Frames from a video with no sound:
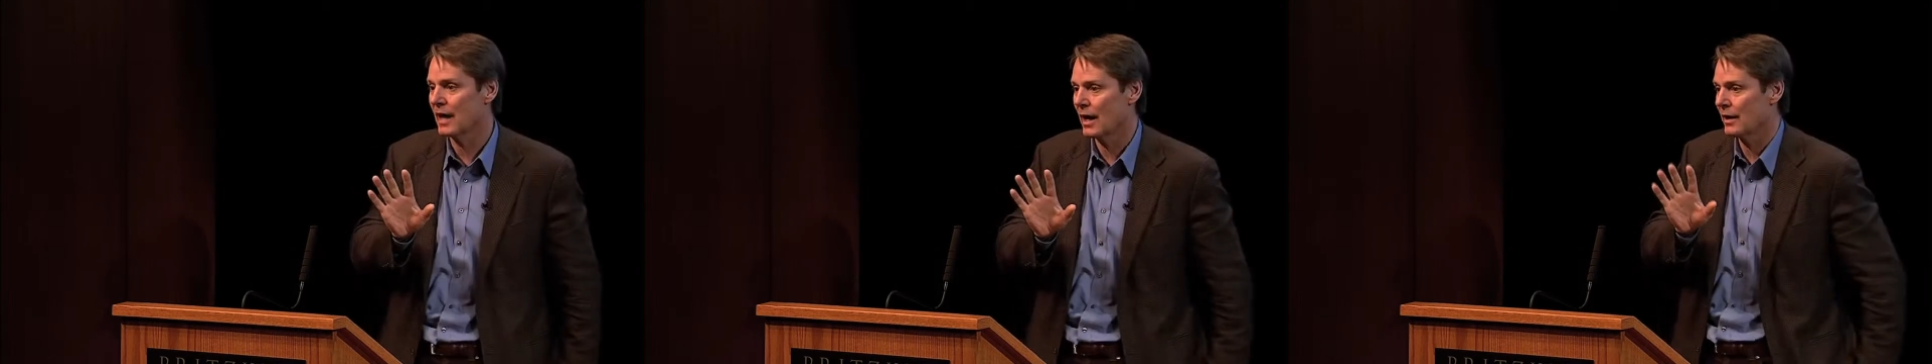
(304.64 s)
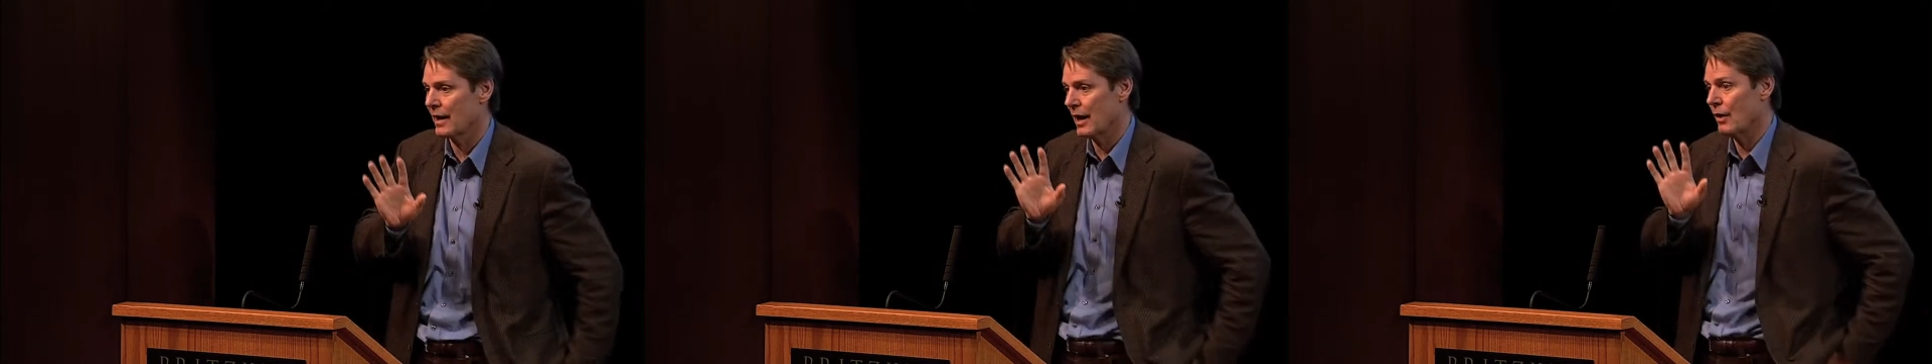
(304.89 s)

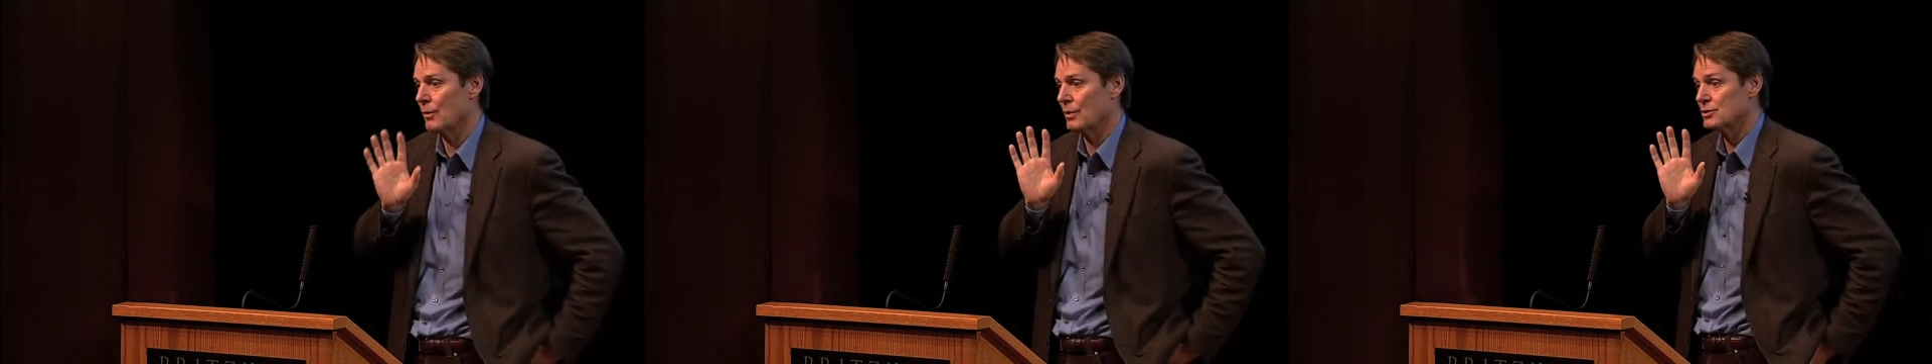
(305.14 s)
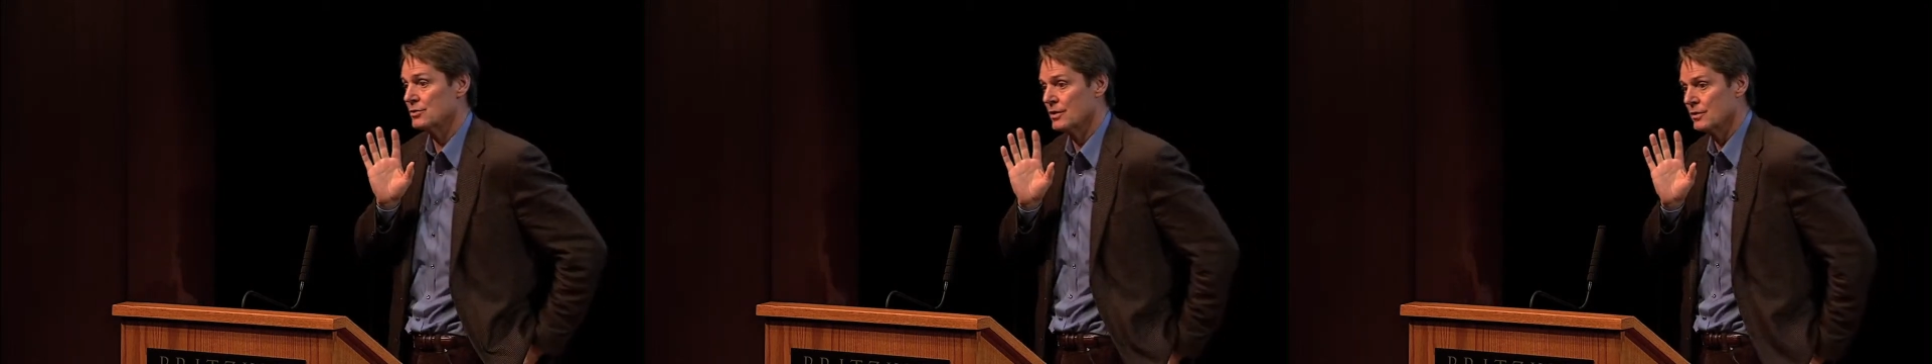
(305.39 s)
not how I
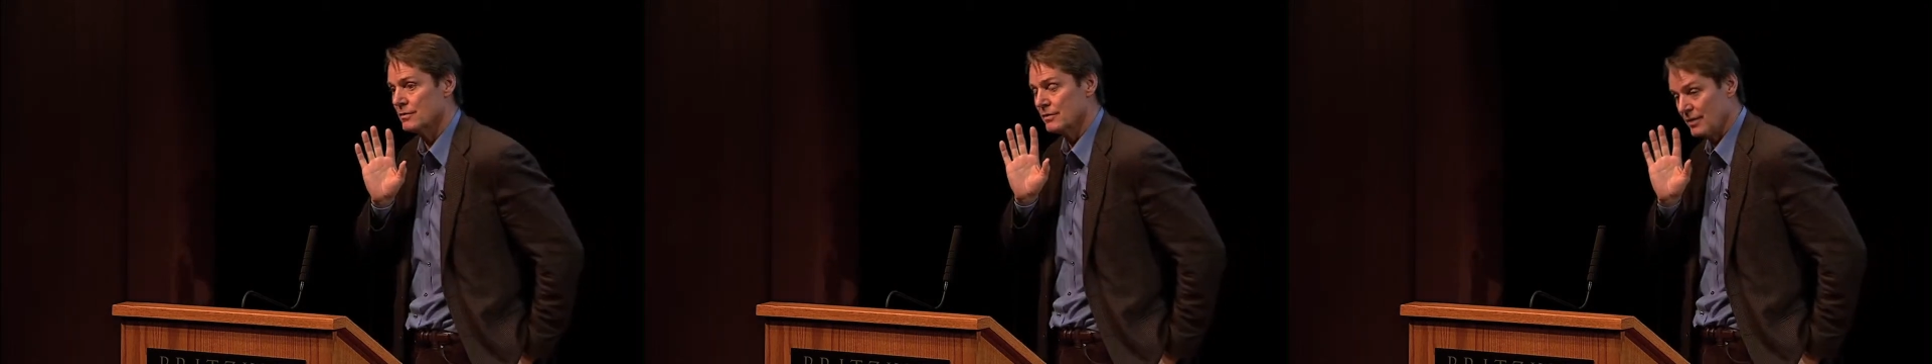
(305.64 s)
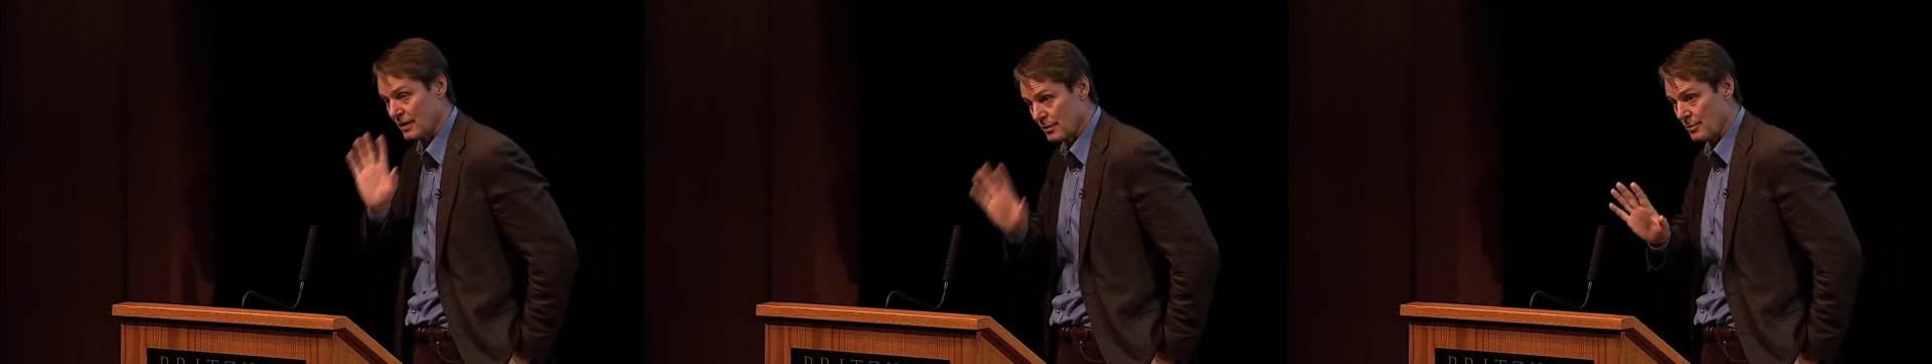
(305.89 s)
want you to
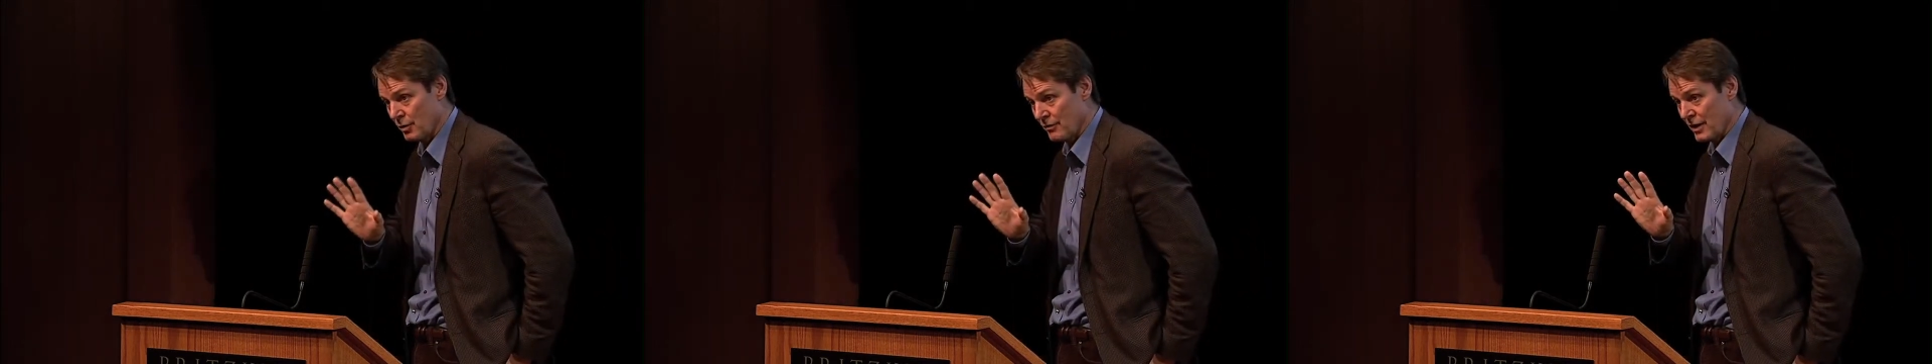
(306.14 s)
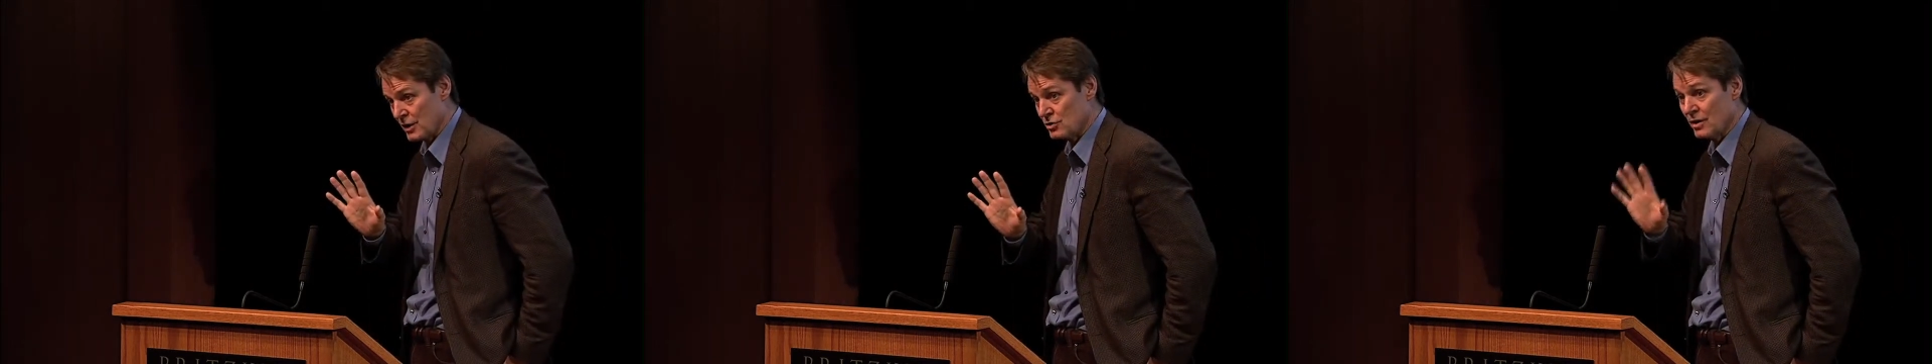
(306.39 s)
think of
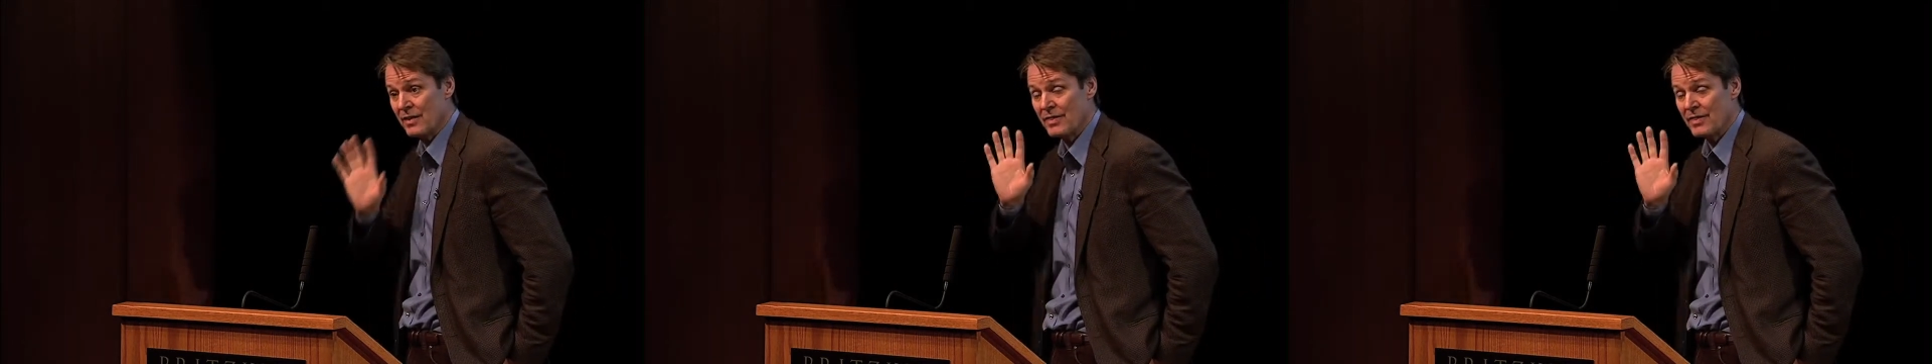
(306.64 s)
motivation,